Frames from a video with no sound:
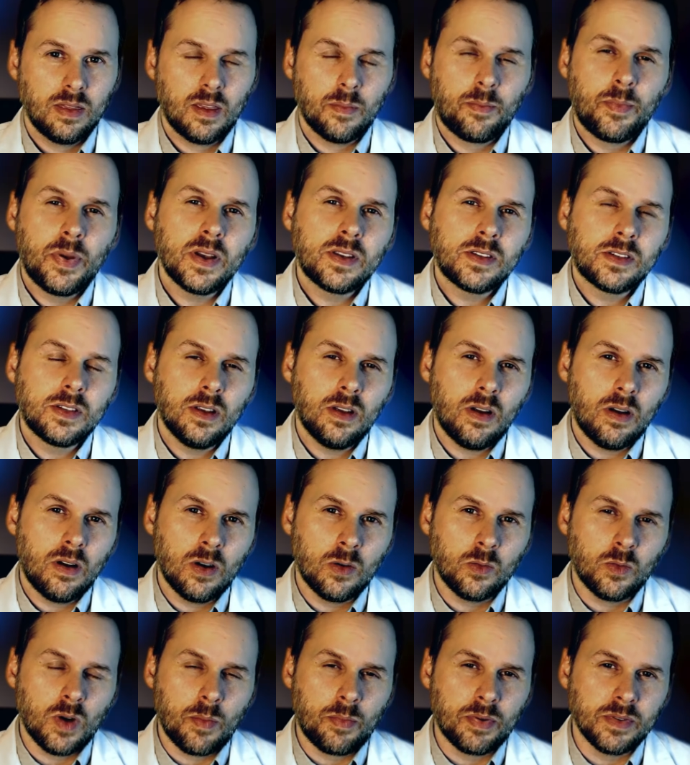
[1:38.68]
The pixel
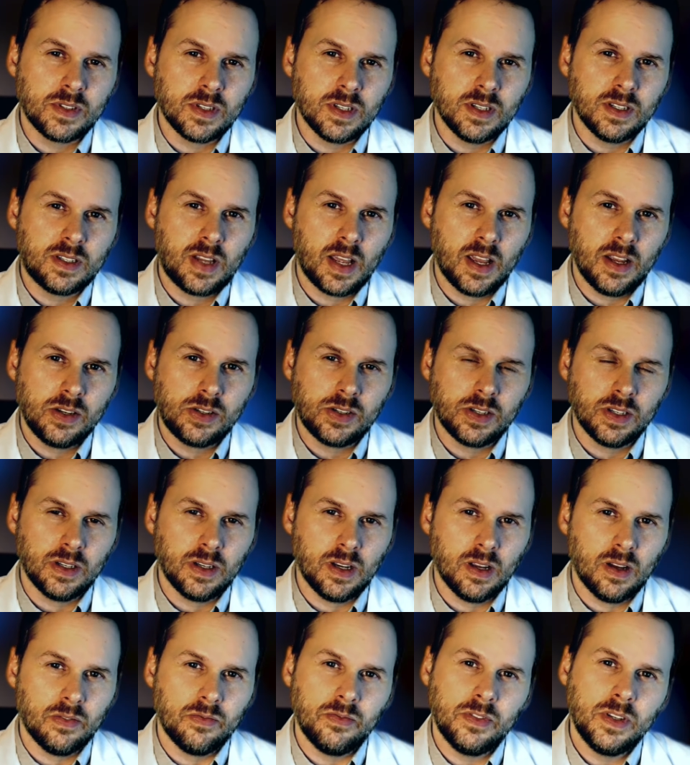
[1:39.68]
art representation
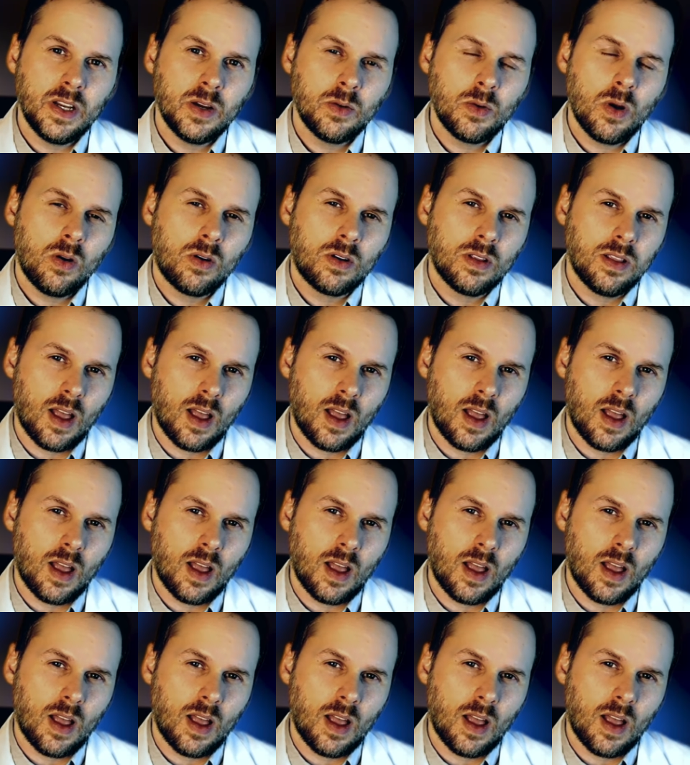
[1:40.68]
of Nero